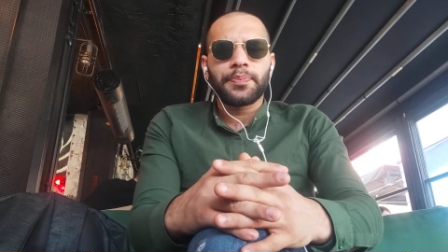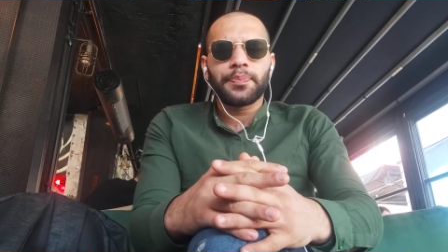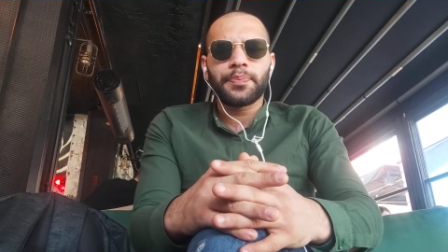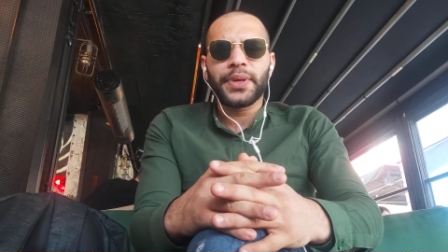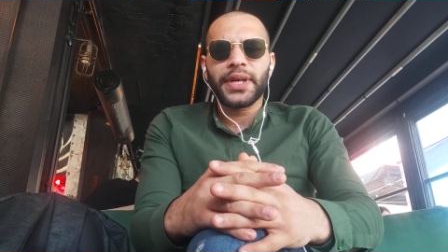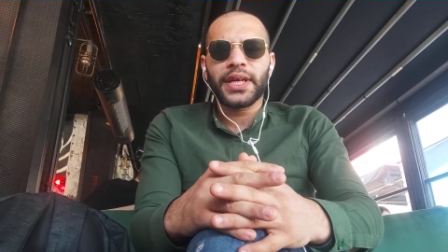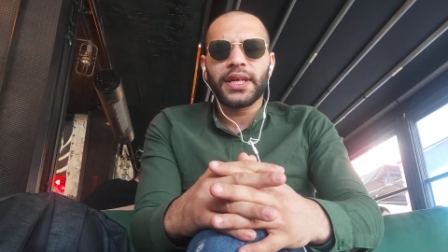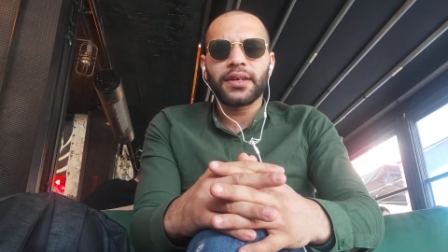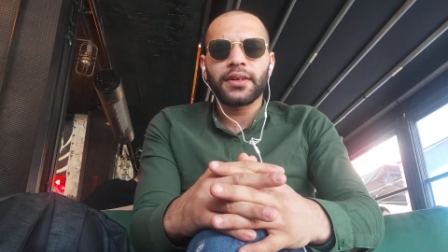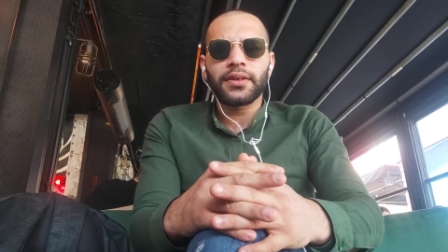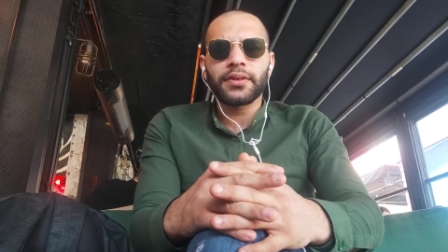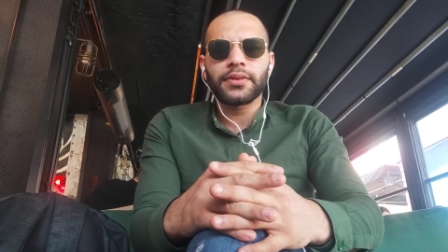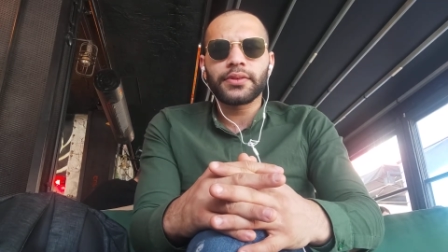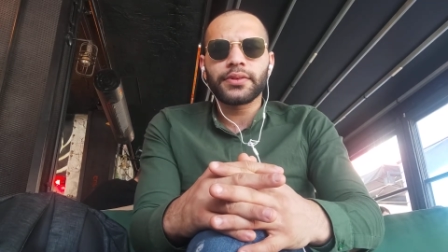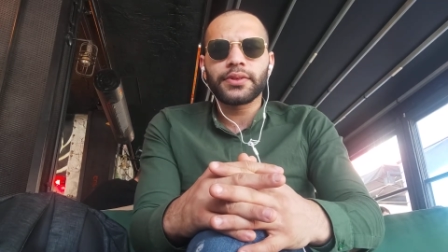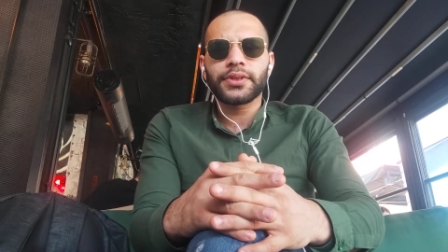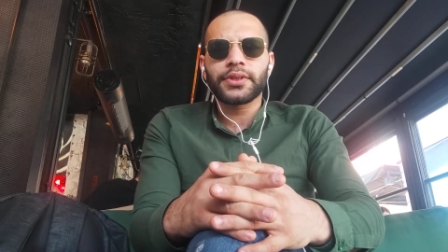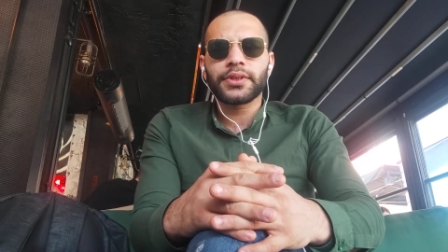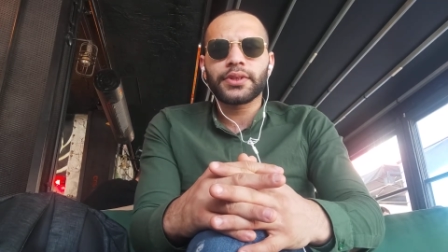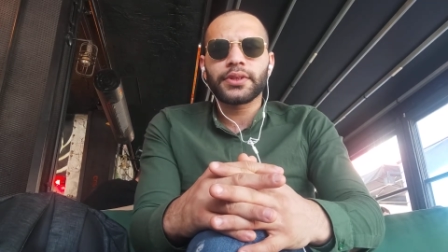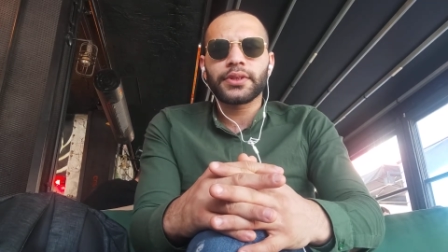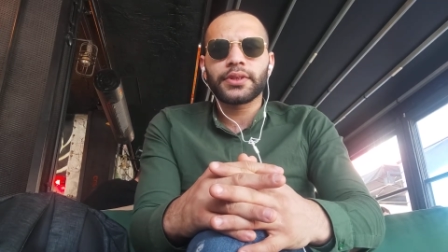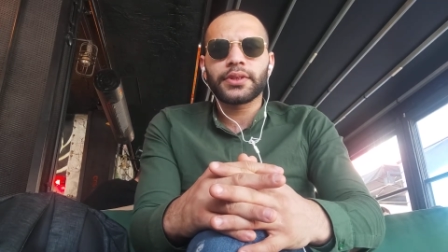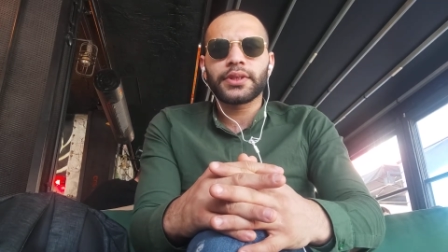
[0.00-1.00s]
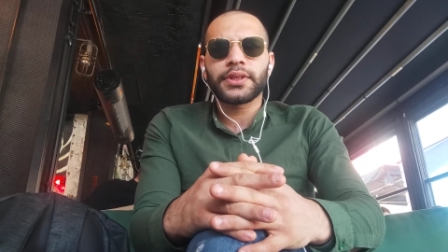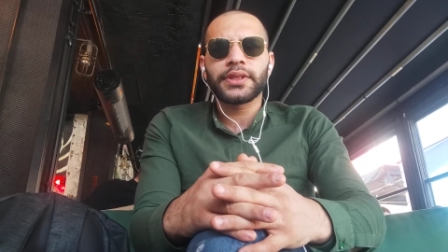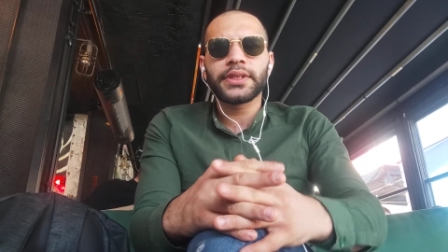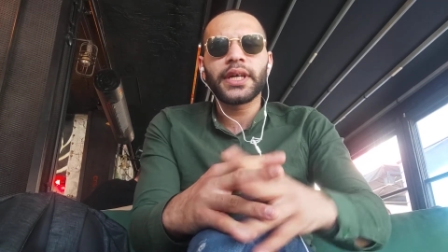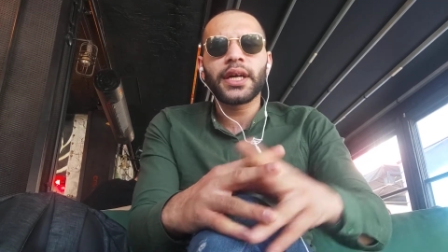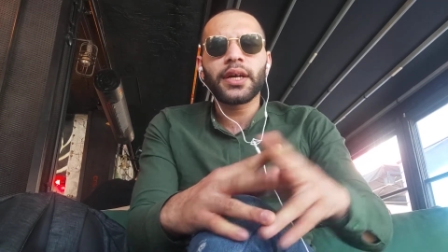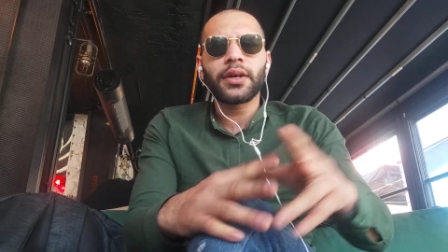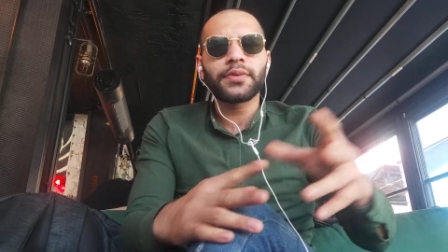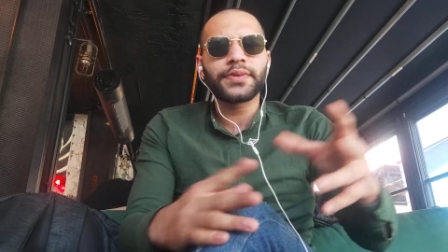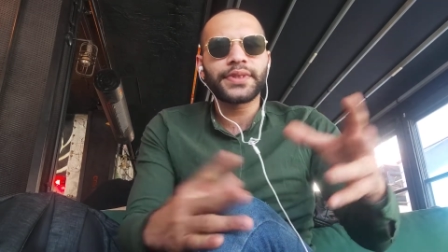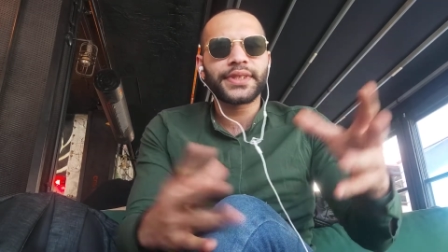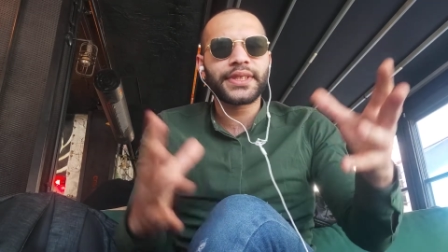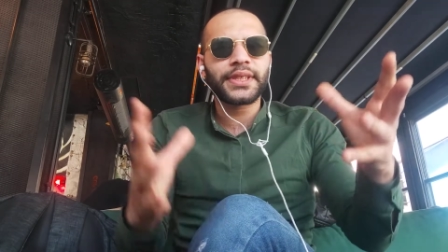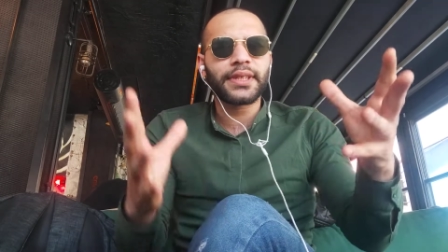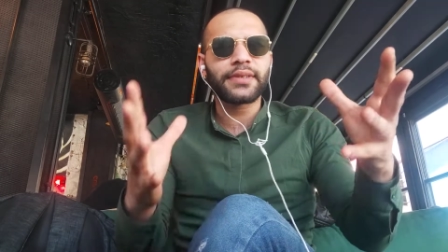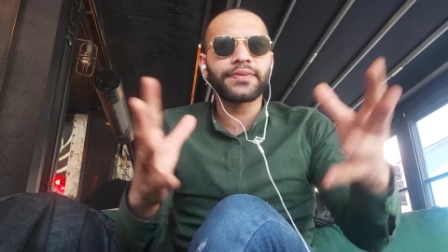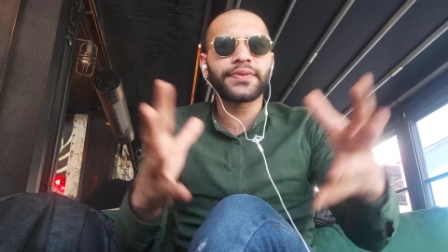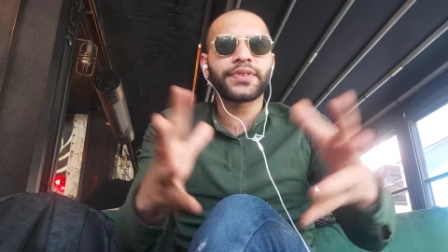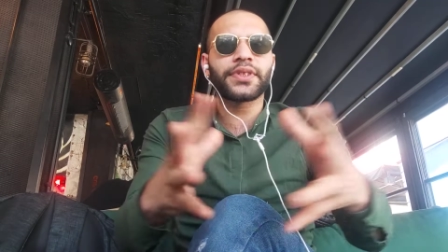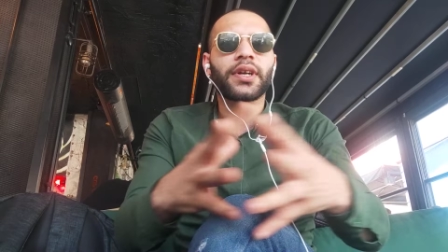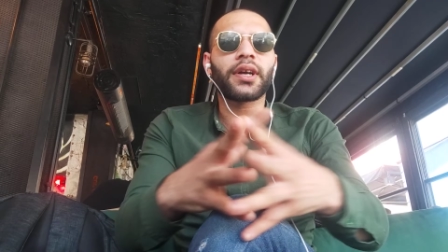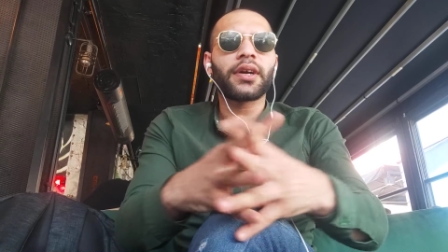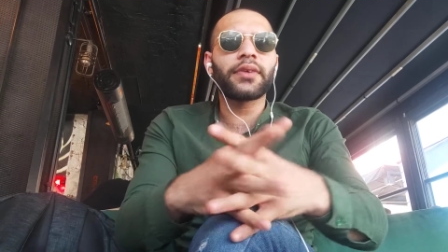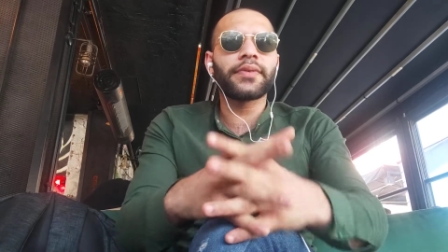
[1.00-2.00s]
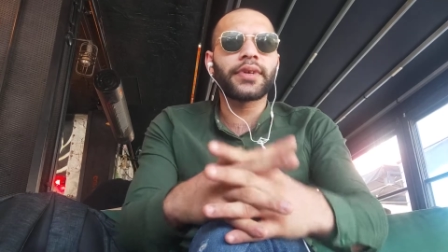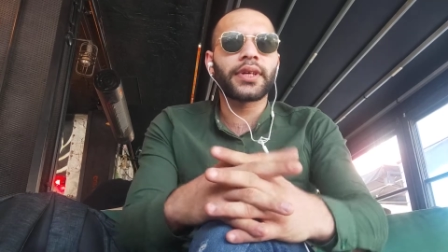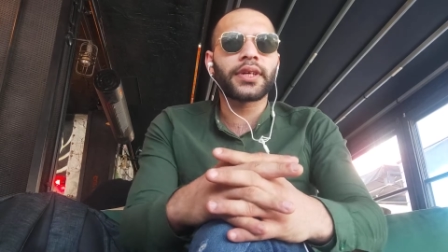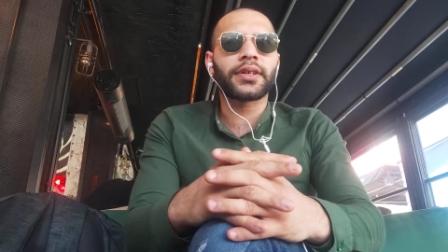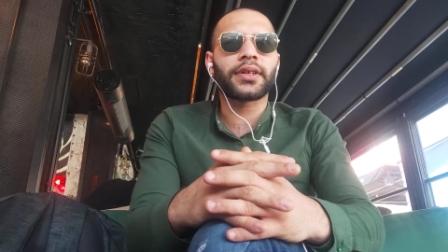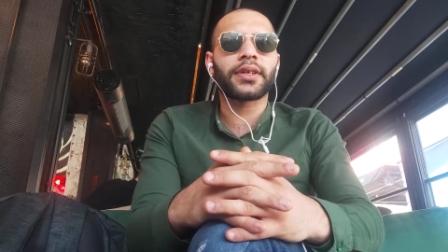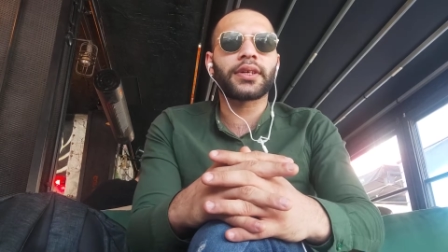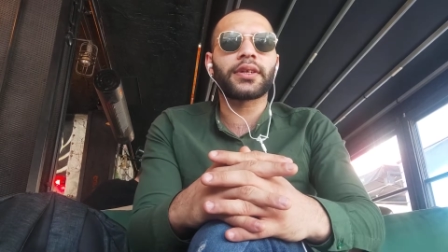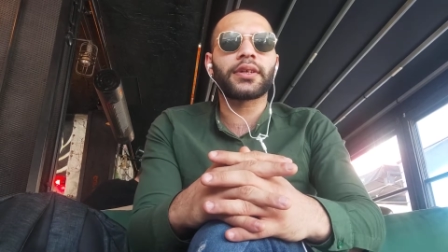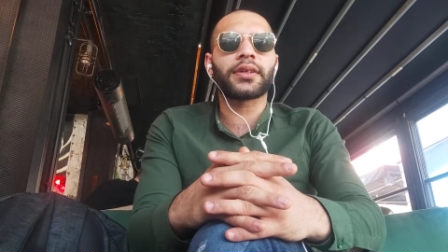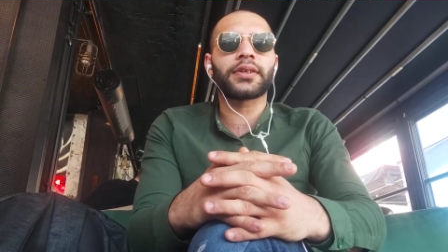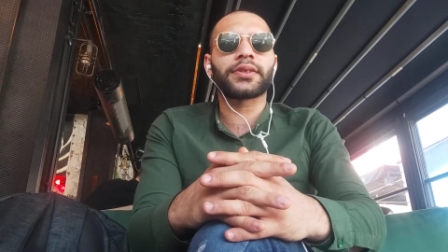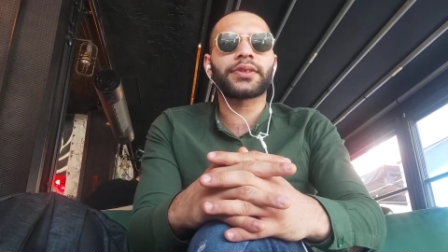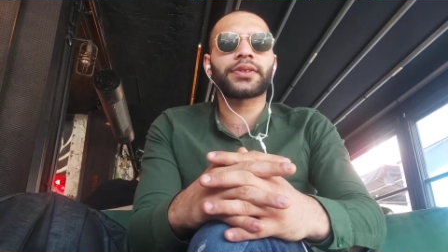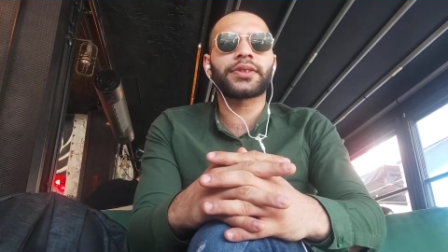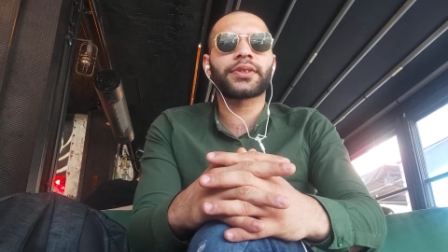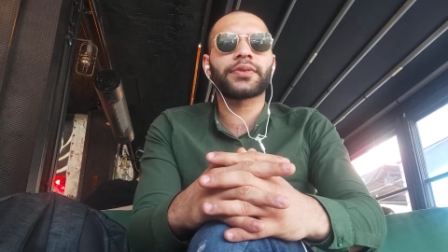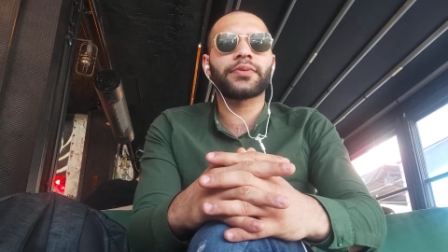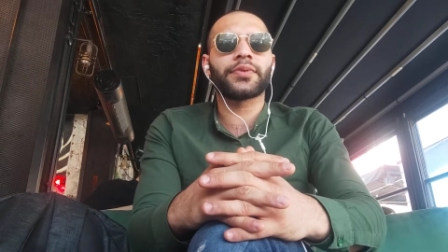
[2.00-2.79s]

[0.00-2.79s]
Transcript: because now self-driving cars,